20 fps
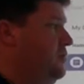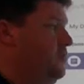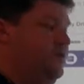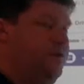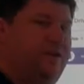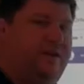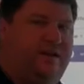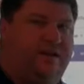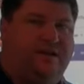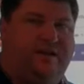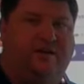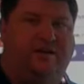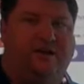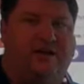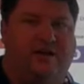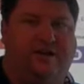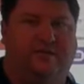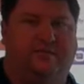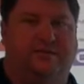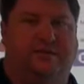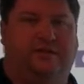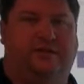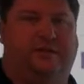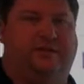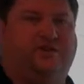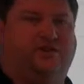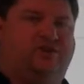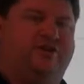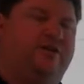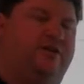creating a document
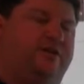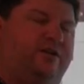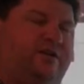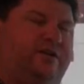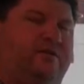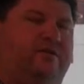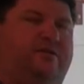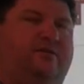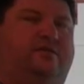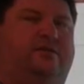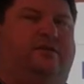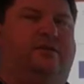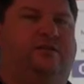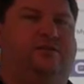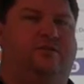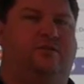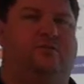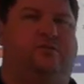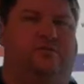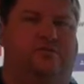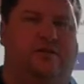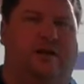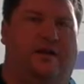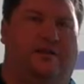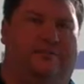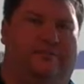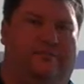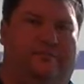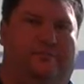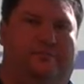and sharing it in Google Drive.